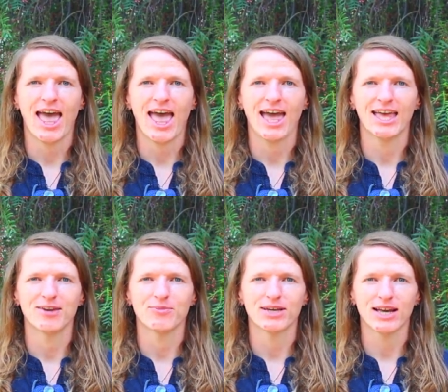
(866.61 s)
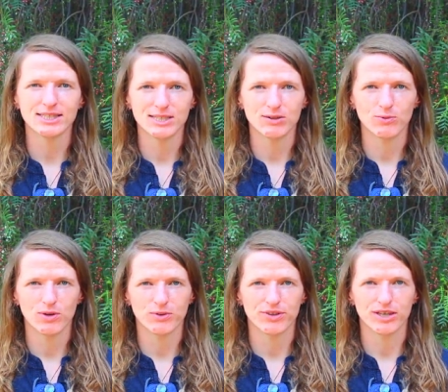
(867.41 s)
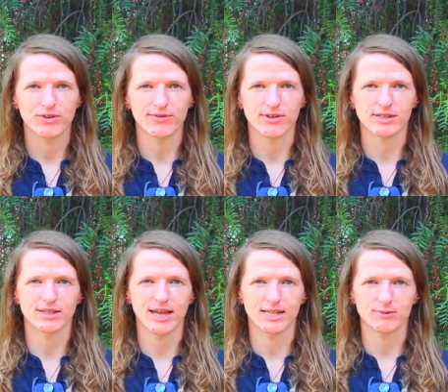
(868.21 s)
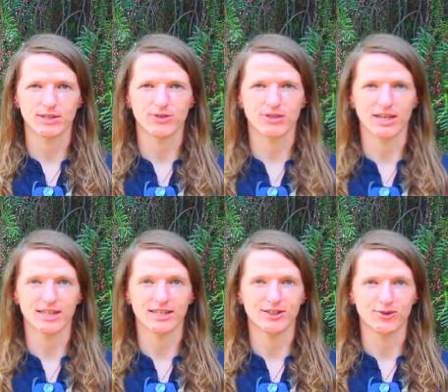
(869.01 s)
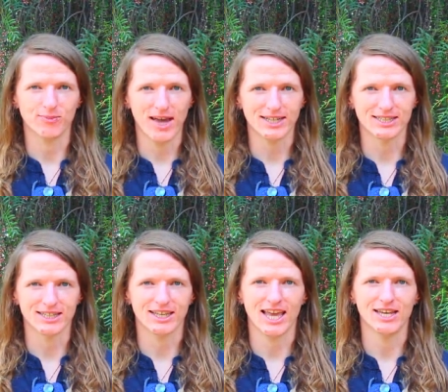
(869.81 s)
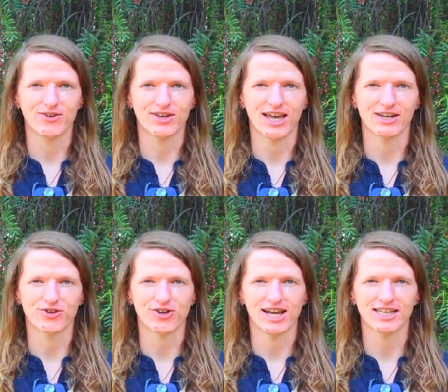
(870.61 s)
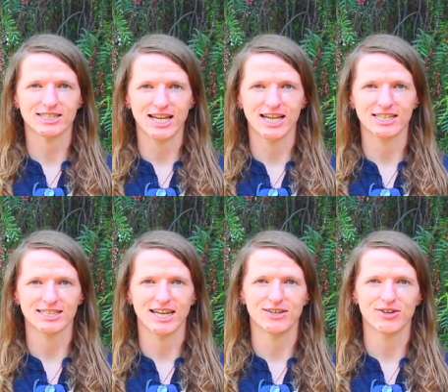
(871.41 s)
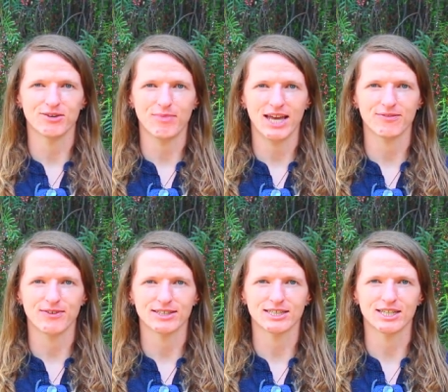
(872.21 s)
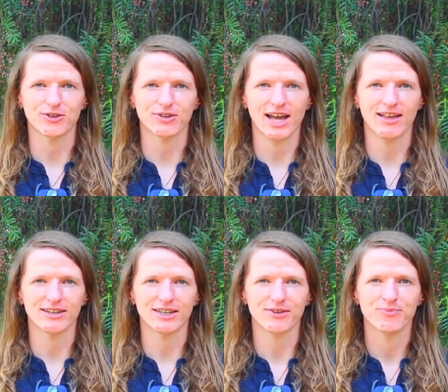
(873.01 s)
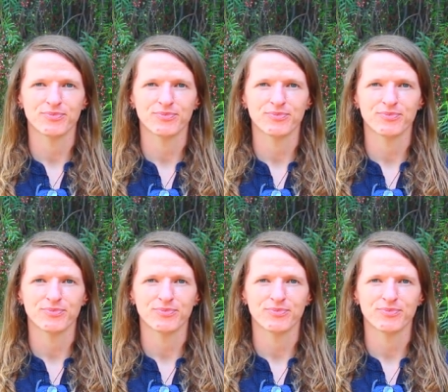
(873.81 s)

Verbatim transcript: And because you are one with the universe, that is when you can do magic, and you can create change, and you can manifest in your reality.